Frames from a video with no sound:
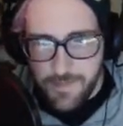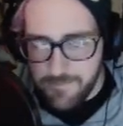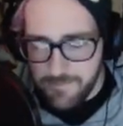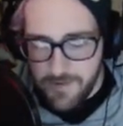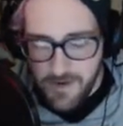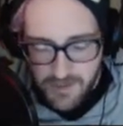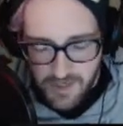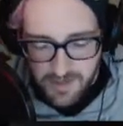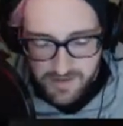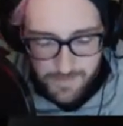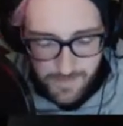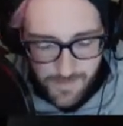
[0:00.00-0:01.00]
VHS.
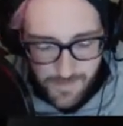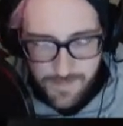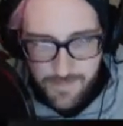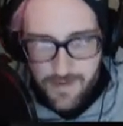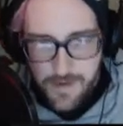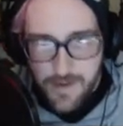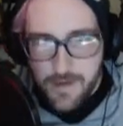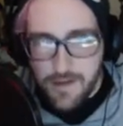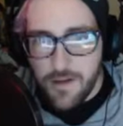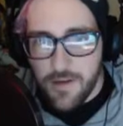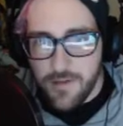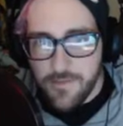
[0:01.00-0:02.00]
tape.
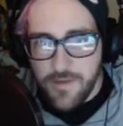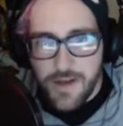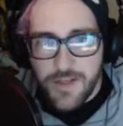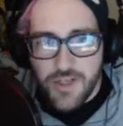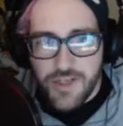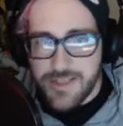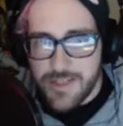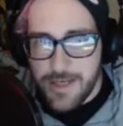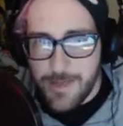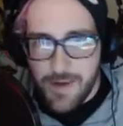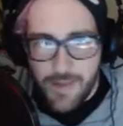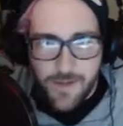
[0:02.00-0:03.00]
Click on the VHS
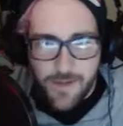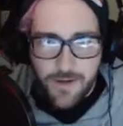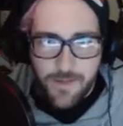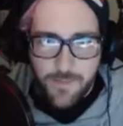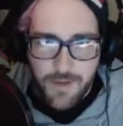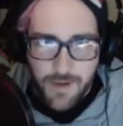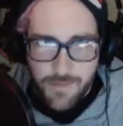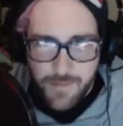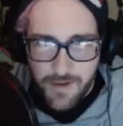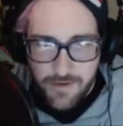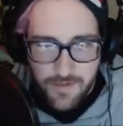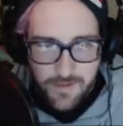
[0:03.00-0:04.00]
tape and then on the play
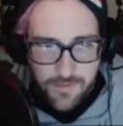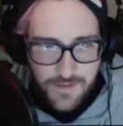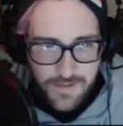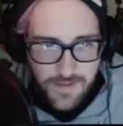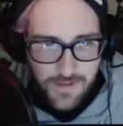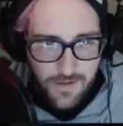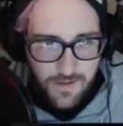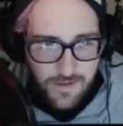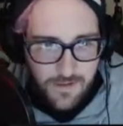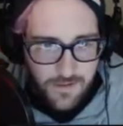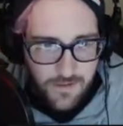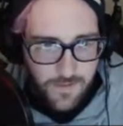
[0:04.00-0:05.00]
button on the VCR.
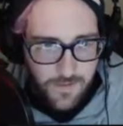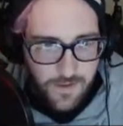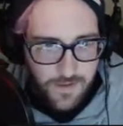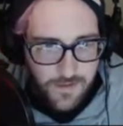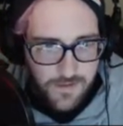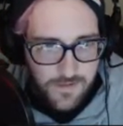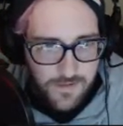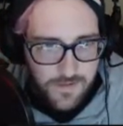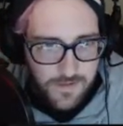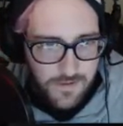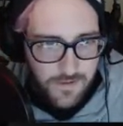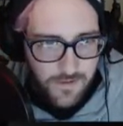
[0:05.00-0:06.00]
Okay.
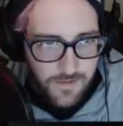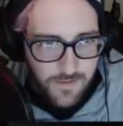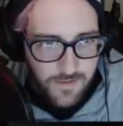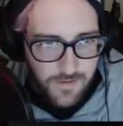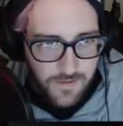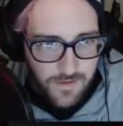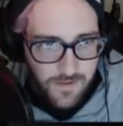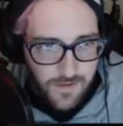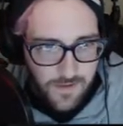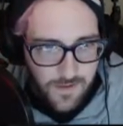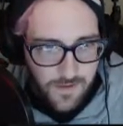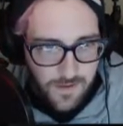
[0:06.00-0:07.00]
So there
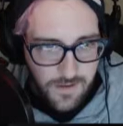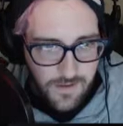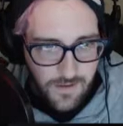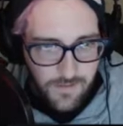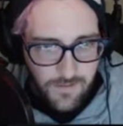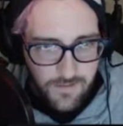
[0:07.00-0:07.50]
and there.